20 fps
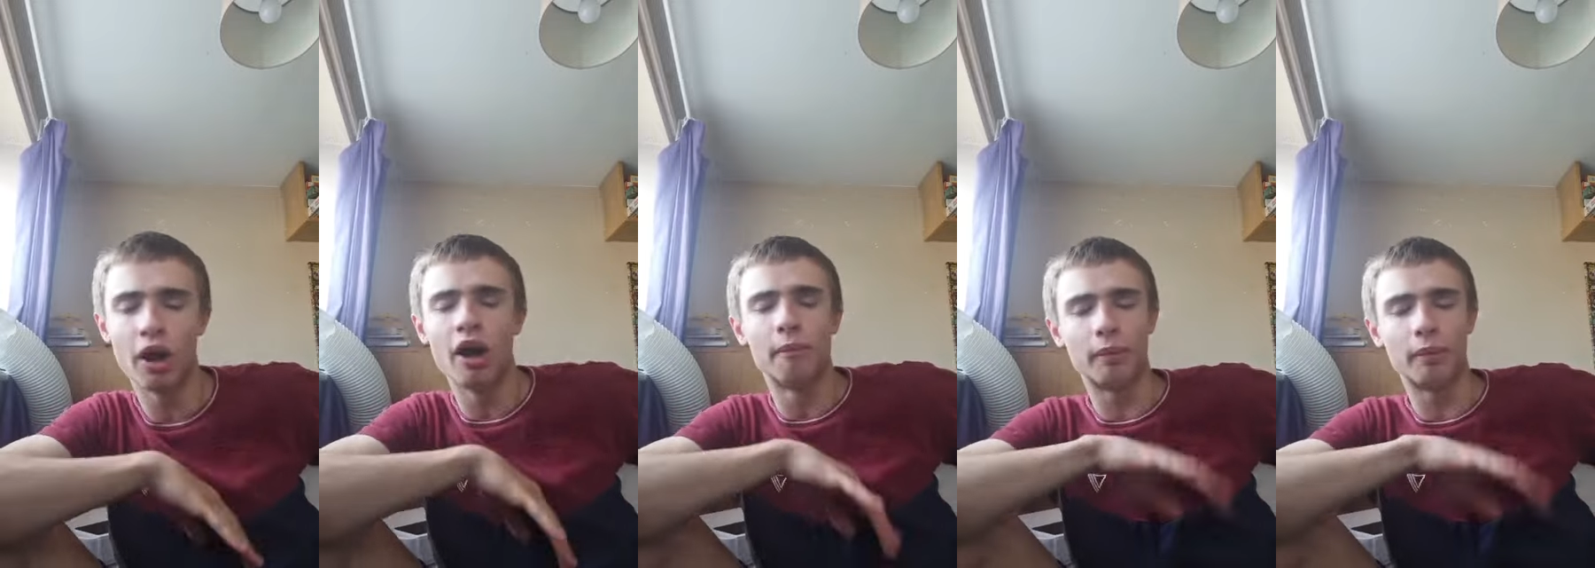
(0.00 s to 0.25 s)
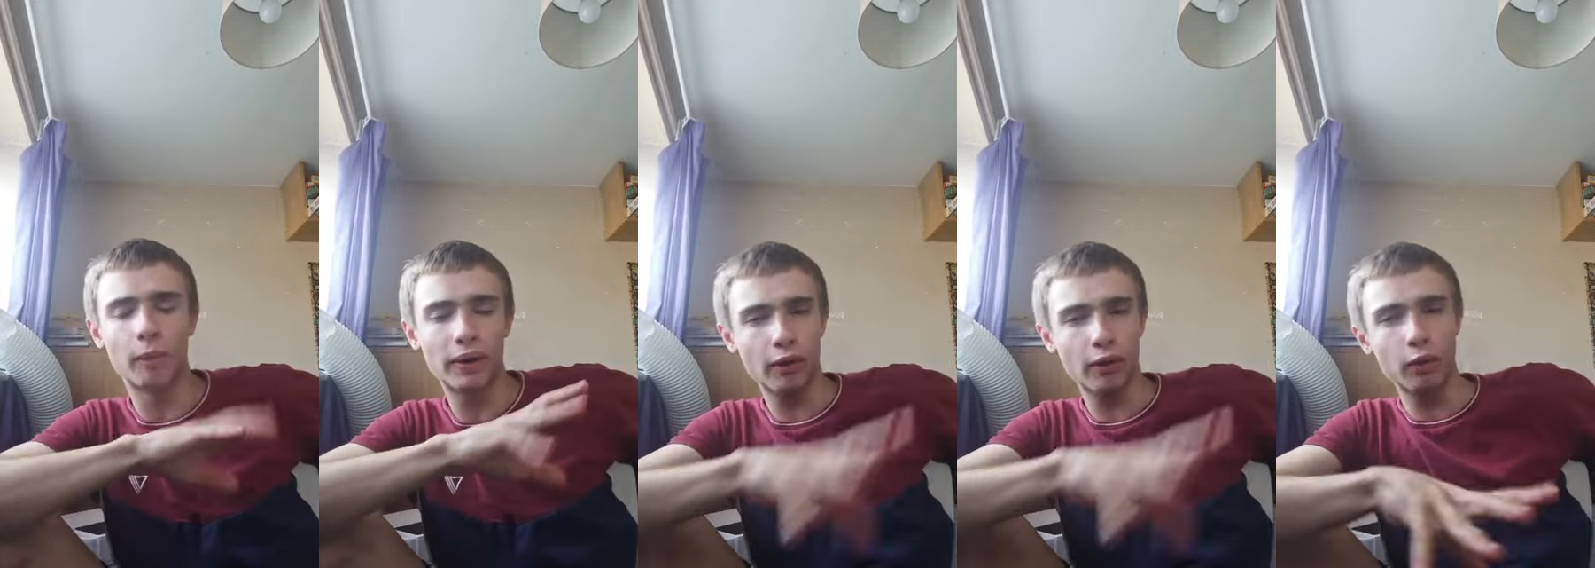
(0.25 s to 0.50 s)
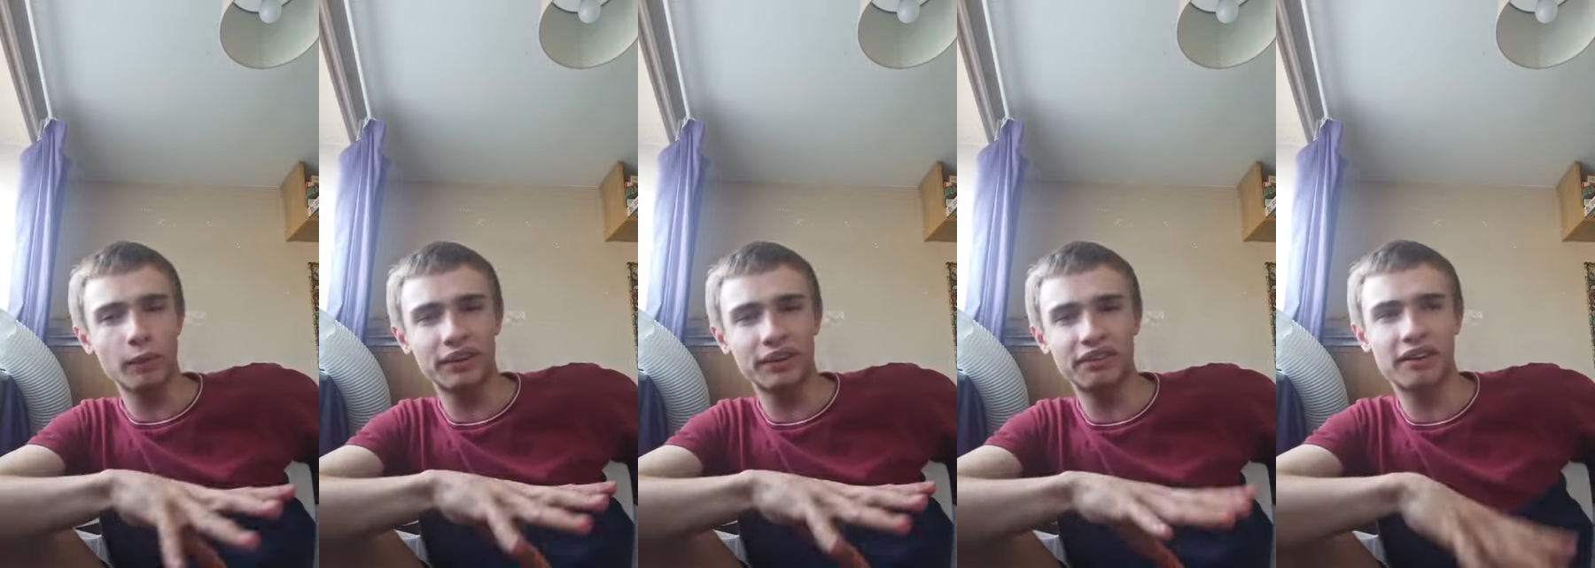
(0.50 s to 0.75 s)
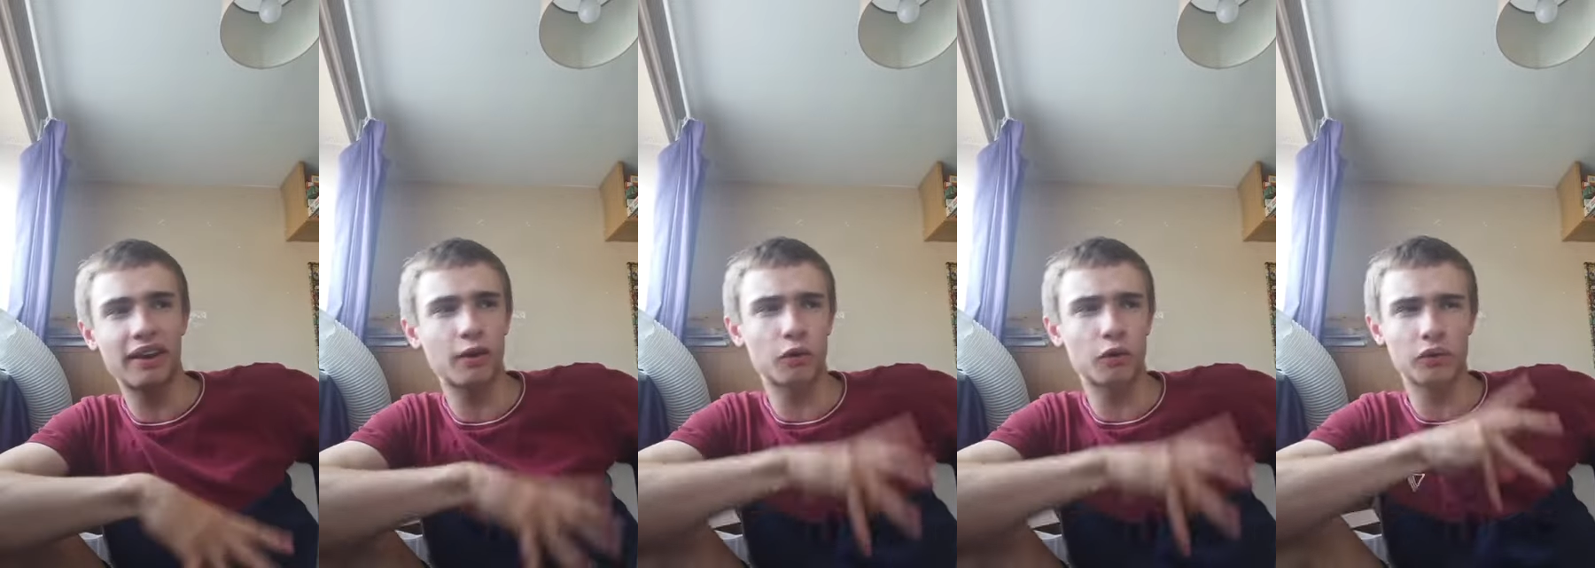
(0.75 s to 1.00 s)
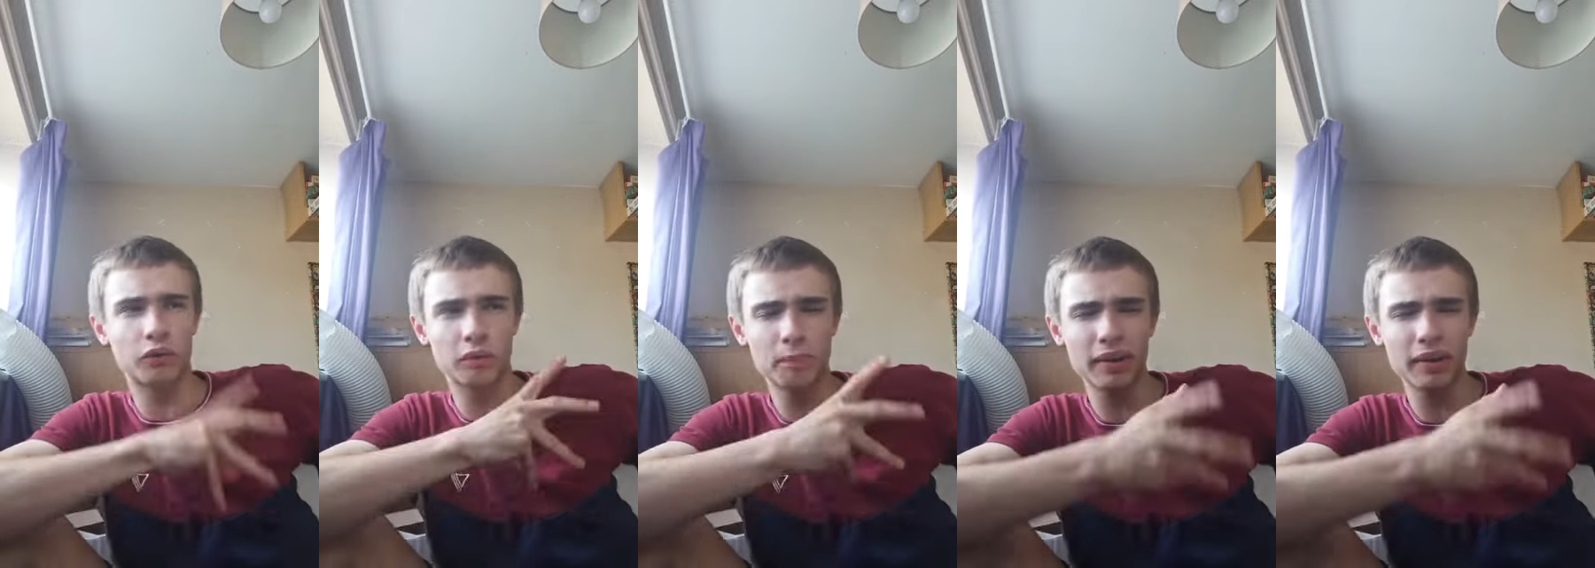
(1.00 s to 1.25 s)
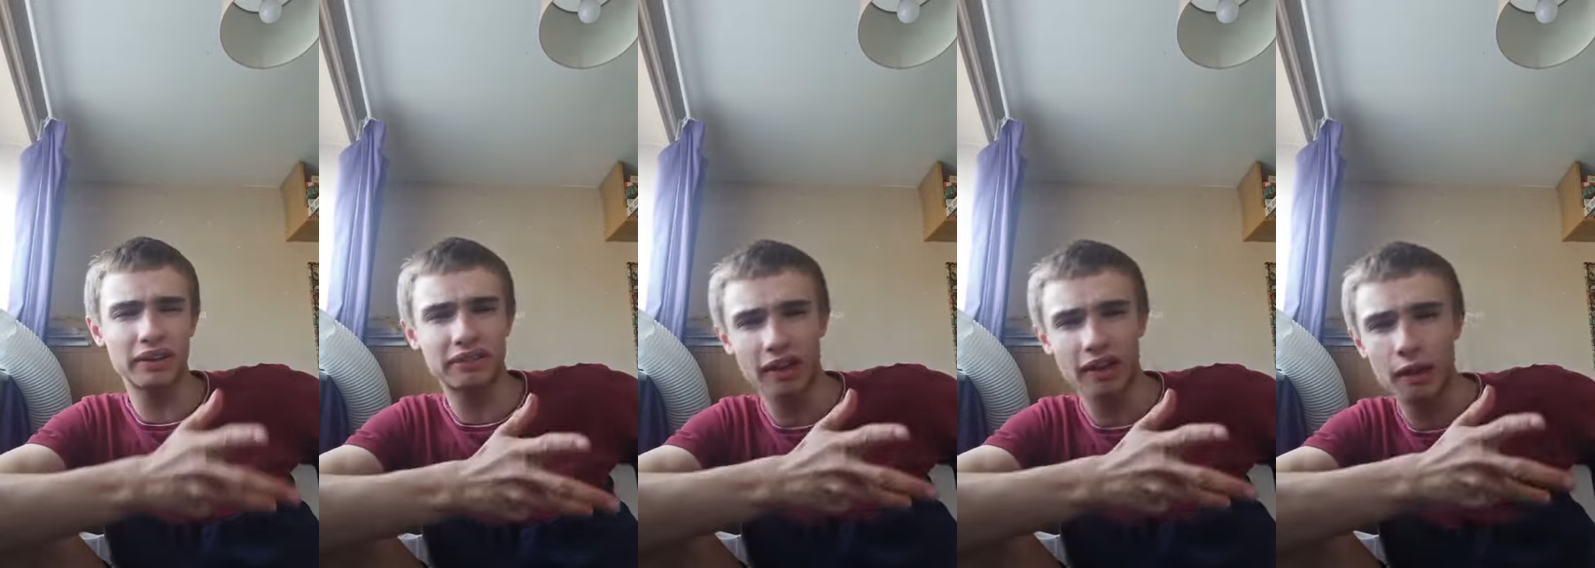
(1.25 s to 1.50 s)
But when I went to it was a
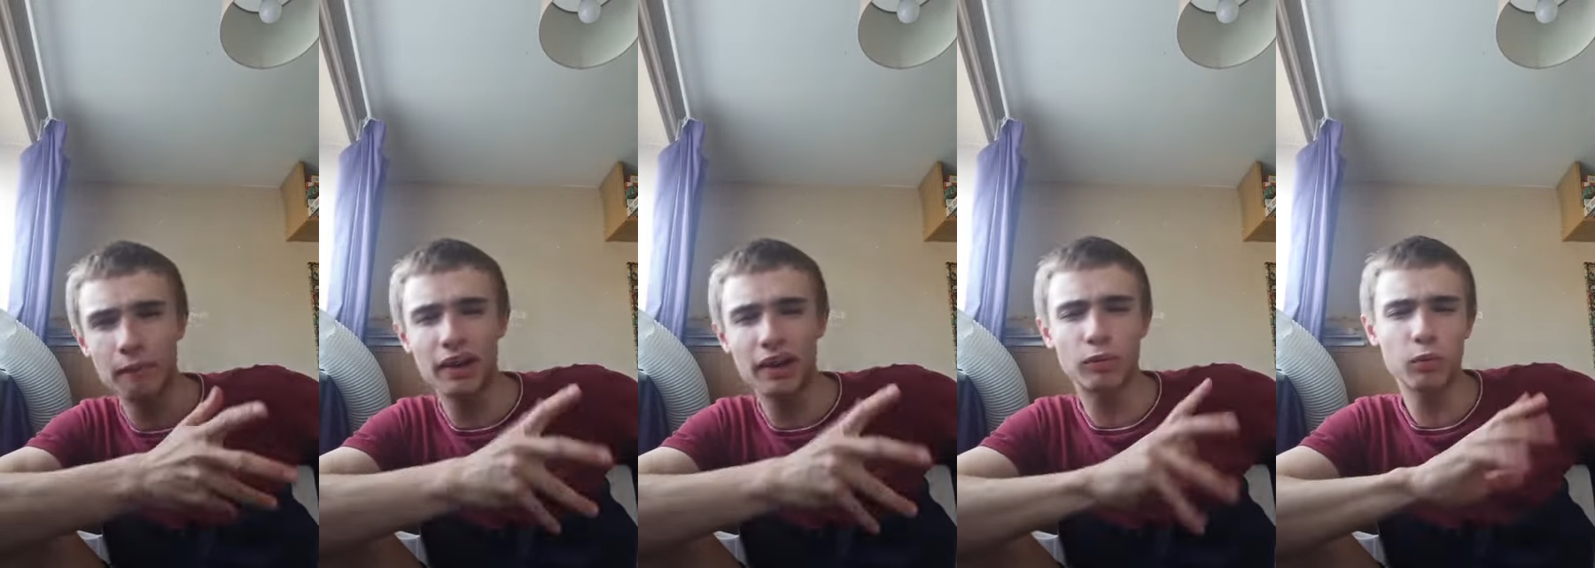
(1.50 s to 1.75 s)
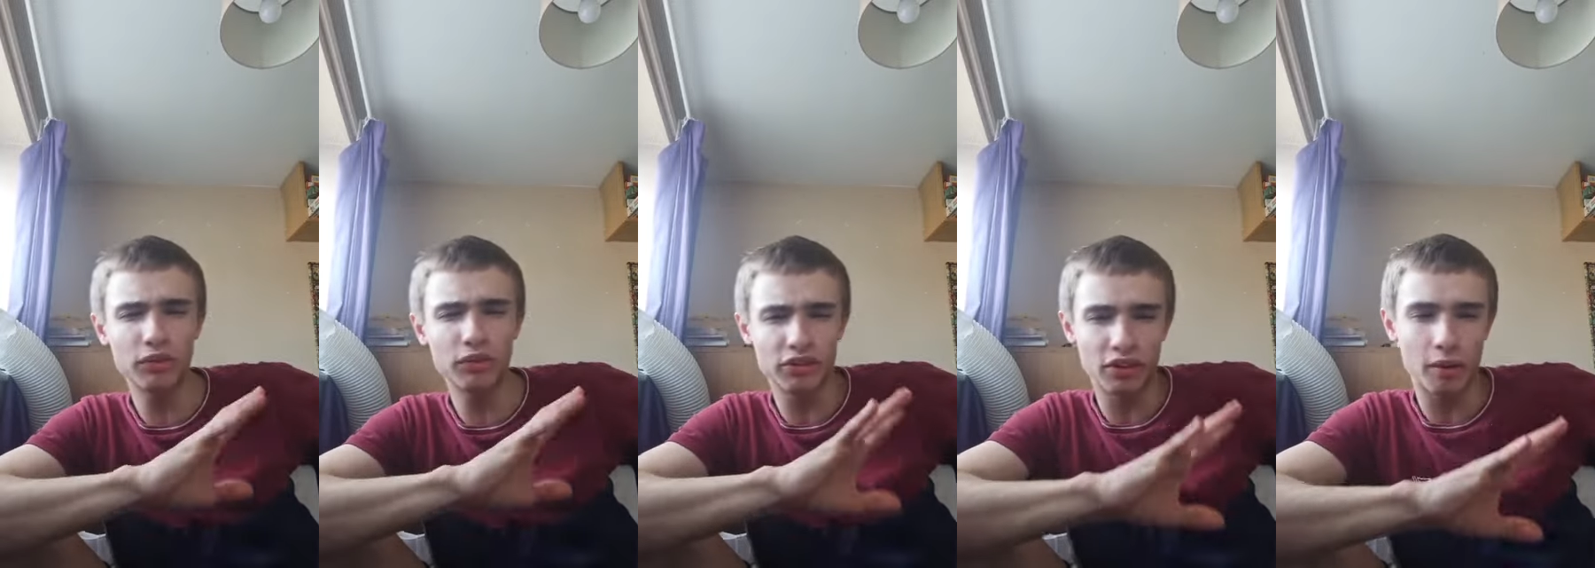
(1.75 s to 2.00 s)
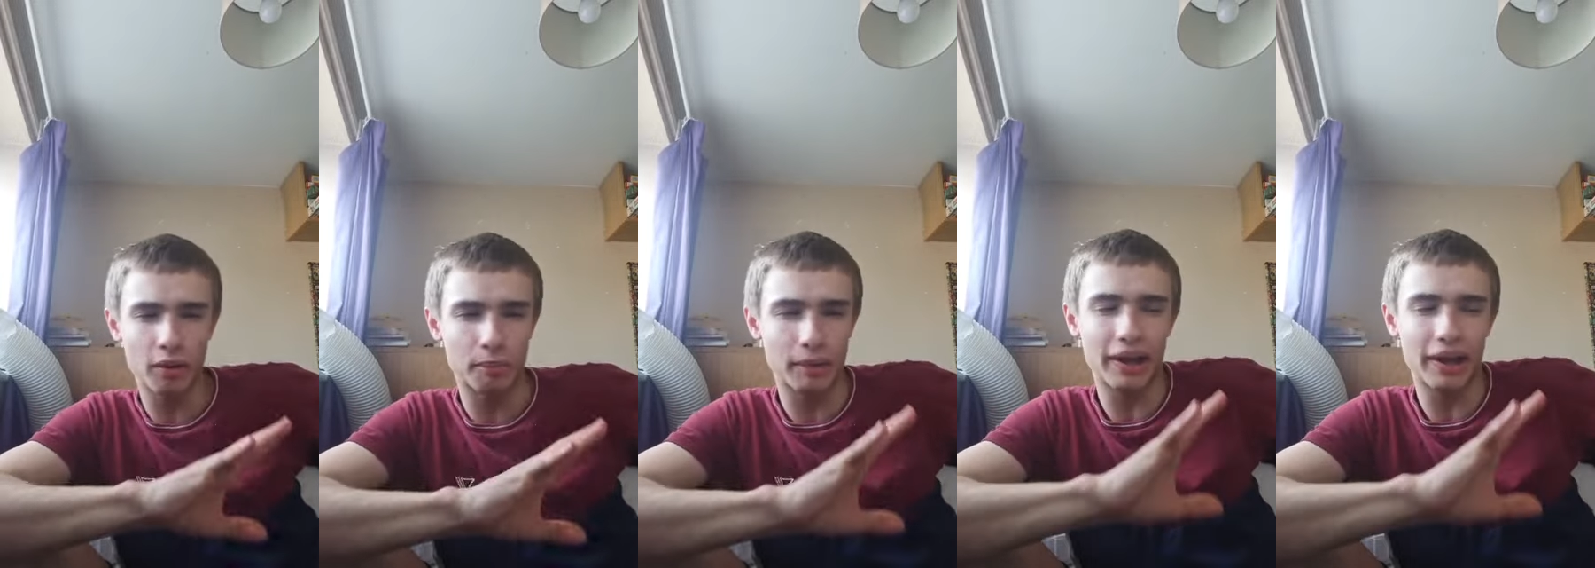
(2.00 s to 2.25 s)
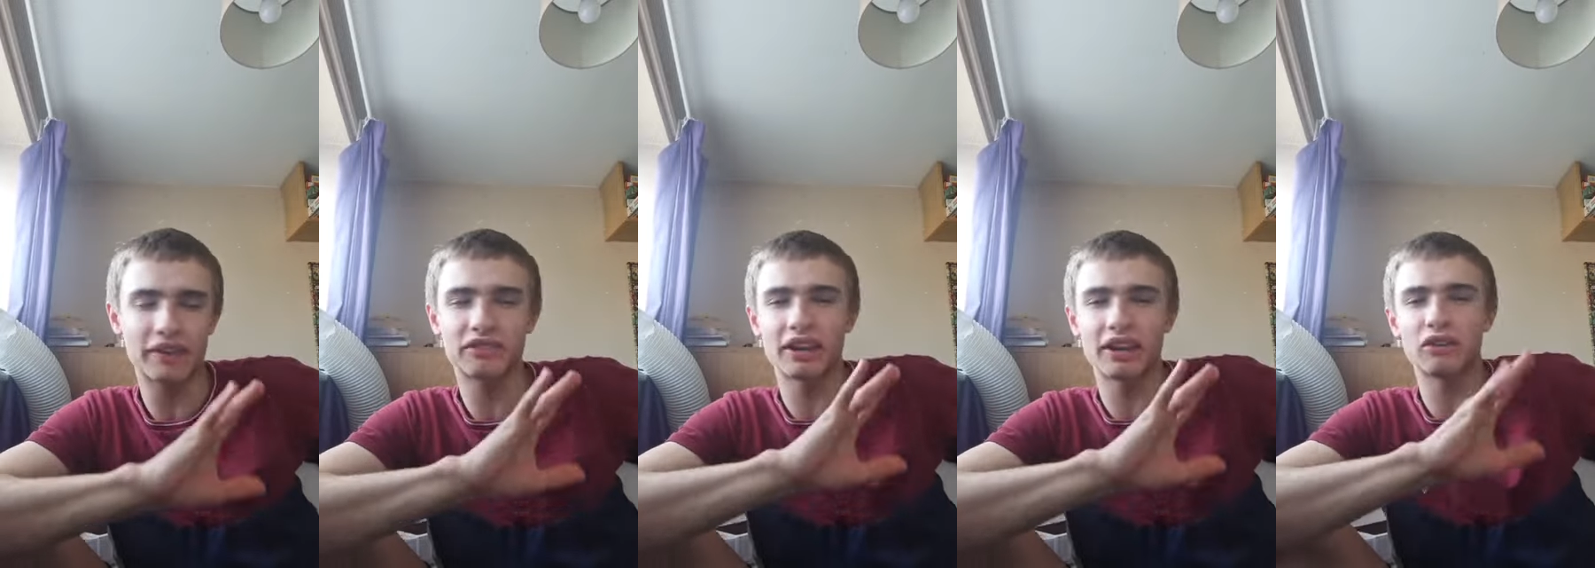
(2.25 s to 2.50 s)
bit timid, wasn't the best.